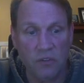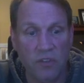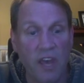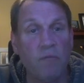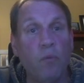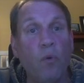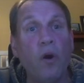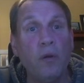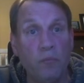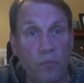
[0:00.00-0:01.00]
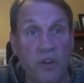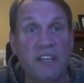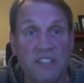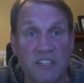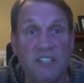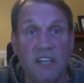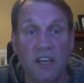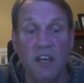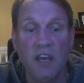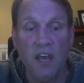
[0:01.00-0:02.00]
So they have more pre
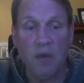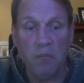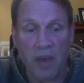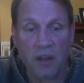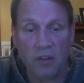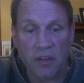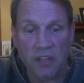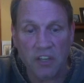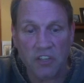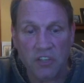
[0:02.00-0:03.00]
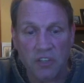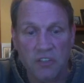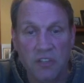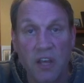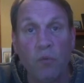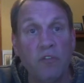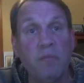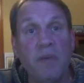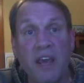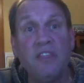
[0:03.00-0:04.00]
existing medical conditions that would
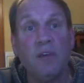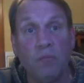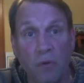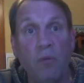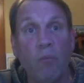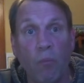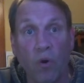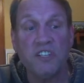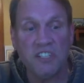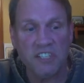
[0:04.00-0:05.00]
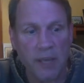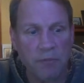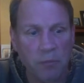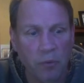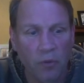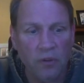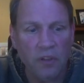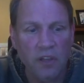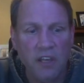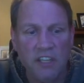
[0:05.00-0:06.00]
have made them more susceptible
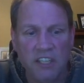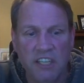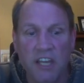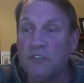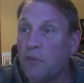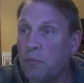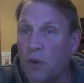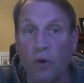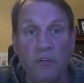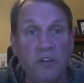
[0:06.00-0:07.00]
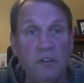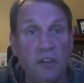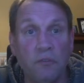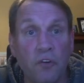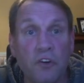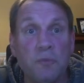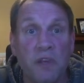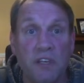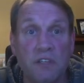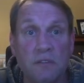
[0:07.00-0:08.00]
to deaths from COVID in the first
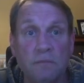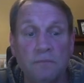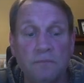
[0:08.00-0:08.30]
place.